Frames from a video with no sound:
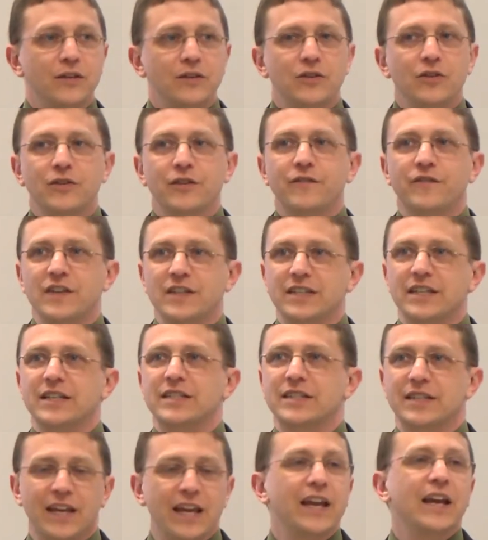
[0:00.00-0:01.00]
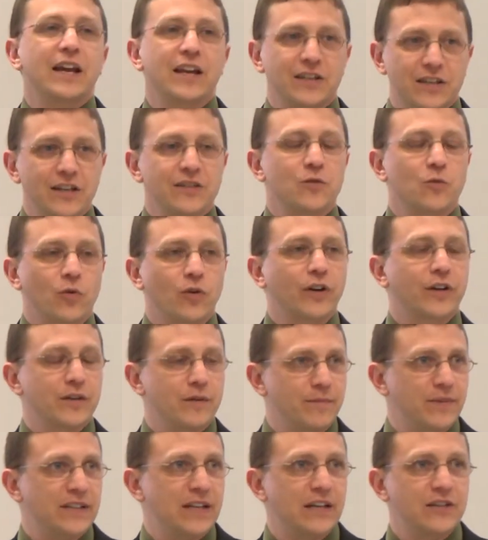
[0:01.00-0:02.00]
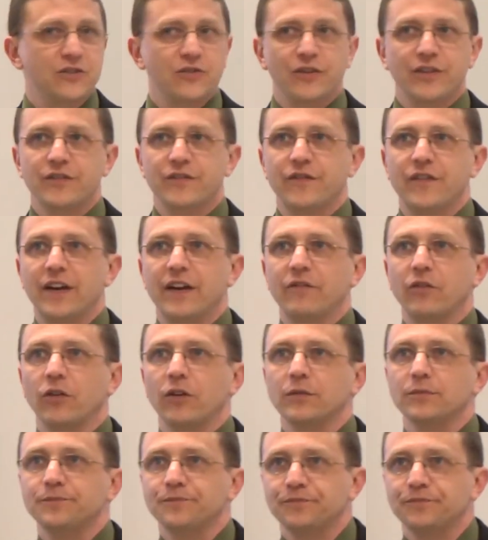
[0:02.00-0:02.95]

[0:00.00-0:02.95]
Do the physics. It doesn't work in the pedestrian's favor.